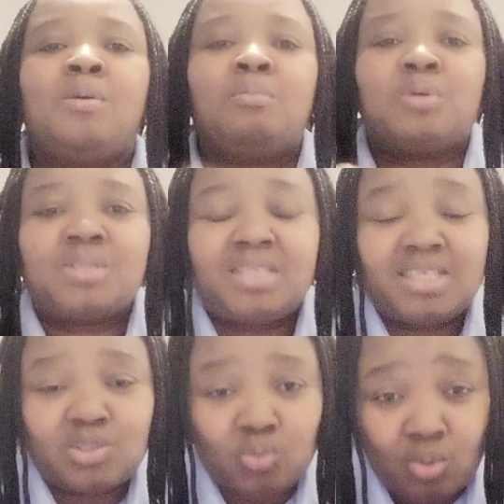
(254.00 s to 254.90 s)
But
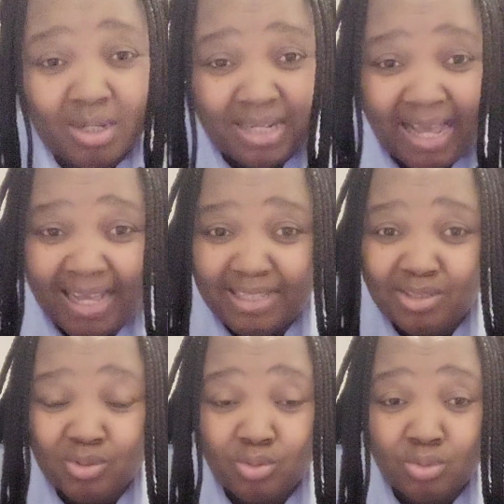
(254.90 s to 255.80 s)
this one
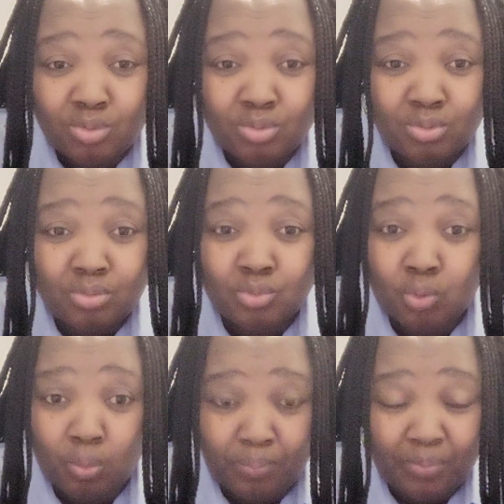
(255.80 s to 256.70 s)
has no
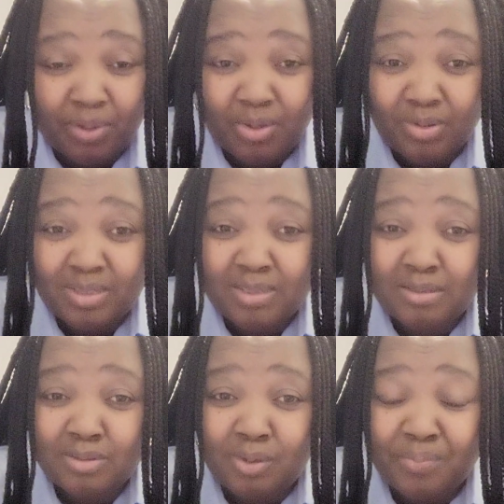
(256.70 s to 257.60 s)
rope because
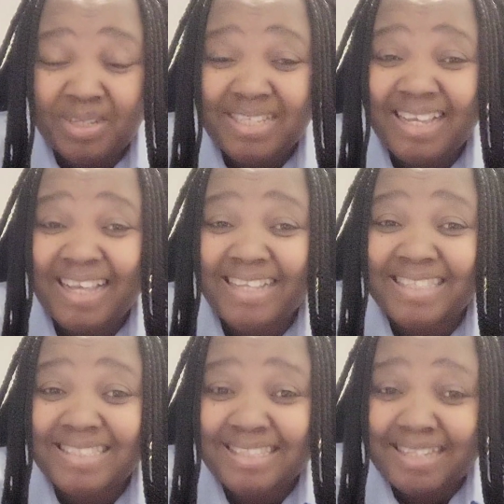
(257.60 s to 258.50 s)
some patient
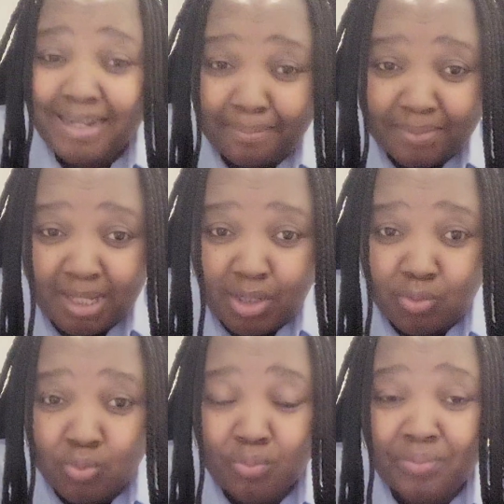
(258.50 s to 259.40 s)
can snap that
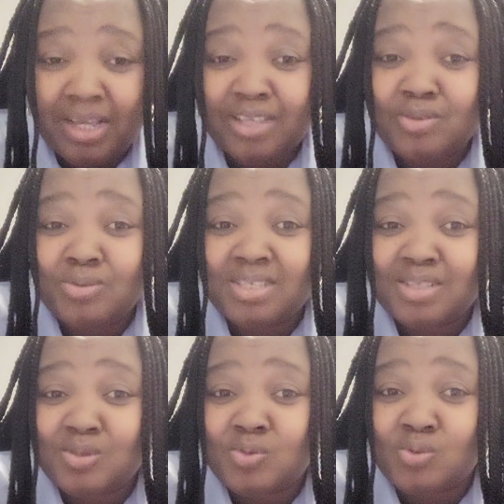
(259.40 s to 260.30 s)
rope and use
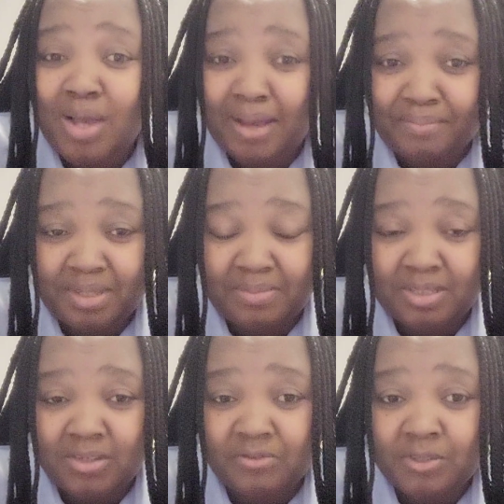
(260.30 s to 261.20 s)
it to harm
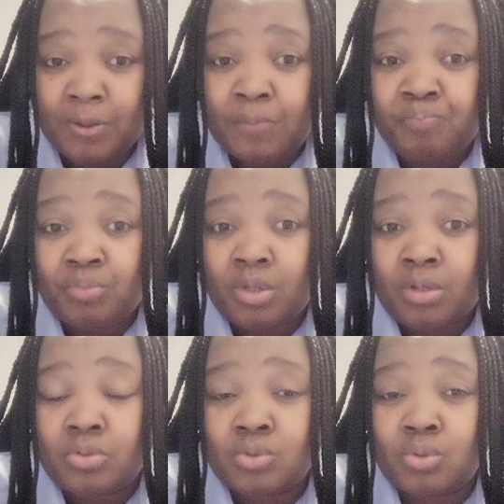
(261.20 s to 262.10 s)
themselves.
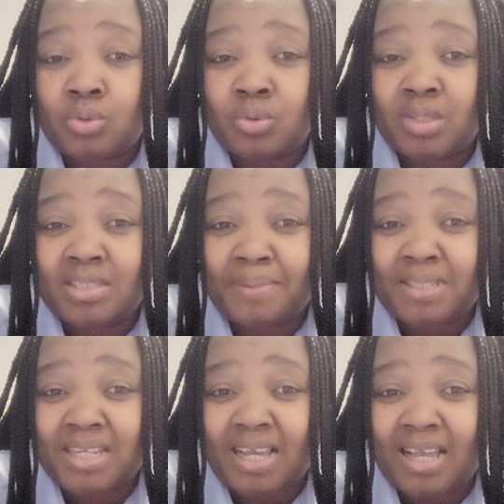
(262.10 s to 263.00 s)
So the
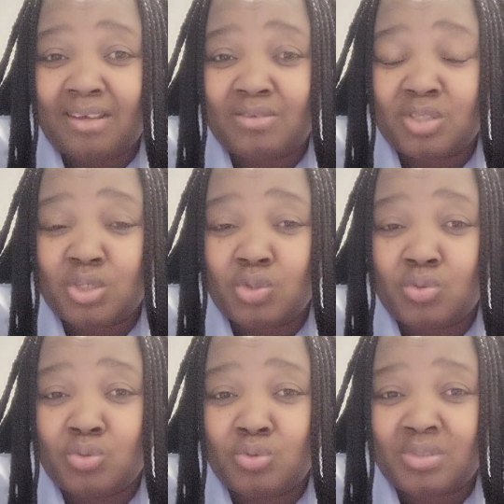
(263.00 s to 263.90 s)
special gowns they
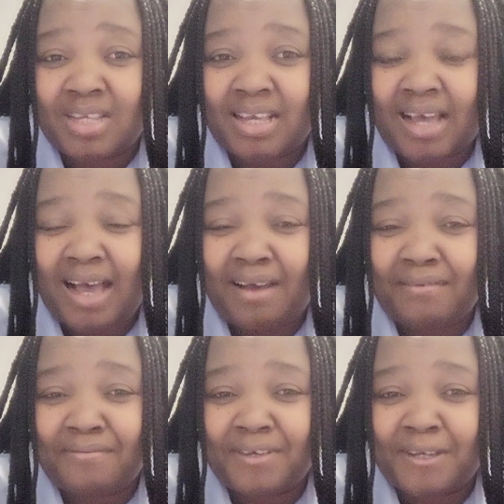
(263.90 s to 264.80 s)
use have